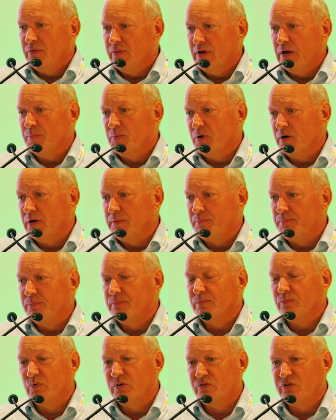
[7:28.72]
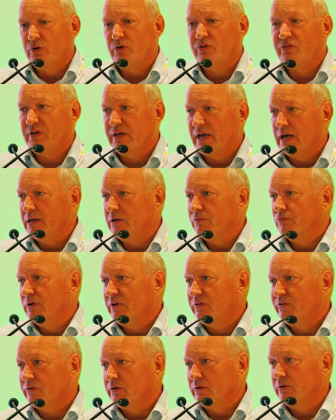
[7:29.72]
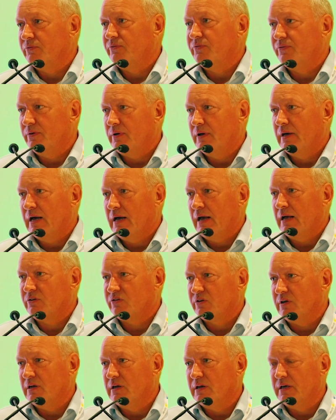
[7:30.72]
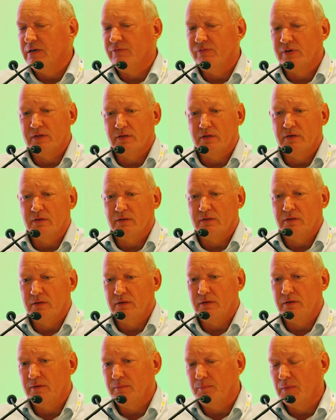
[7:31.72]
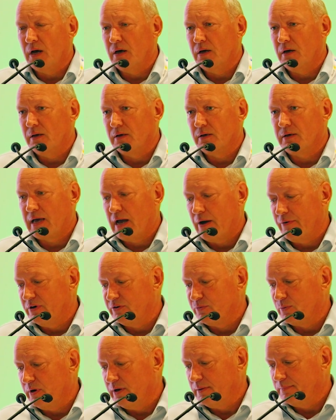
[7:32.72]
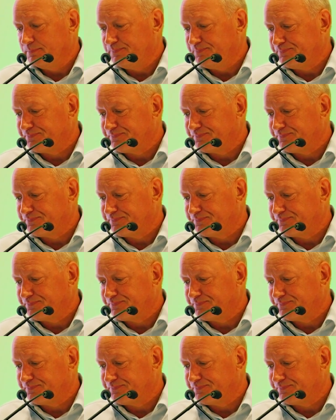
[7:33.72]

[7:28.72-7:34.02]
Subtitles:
thereby reducing any risk of actually leaving the carriageway.